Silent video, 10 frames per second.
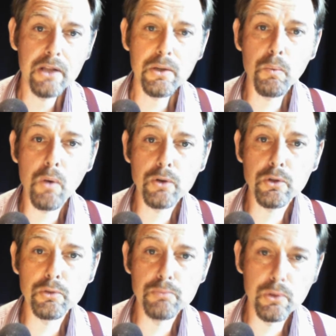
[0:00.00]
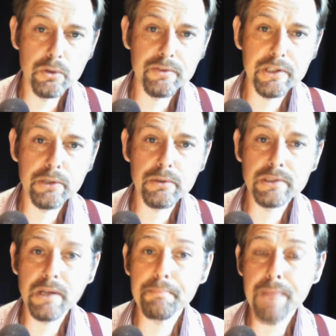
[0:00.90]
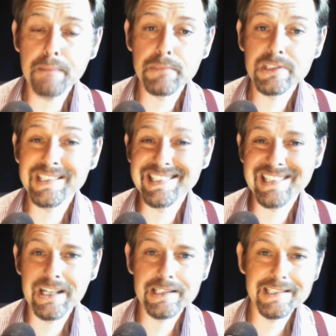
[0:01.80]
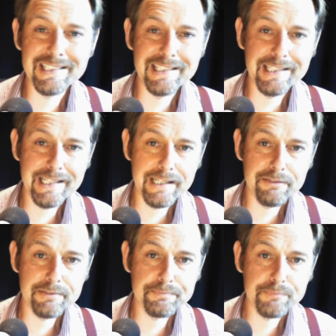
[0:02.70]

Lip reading: that one or more of the Eurozone members decides to leave.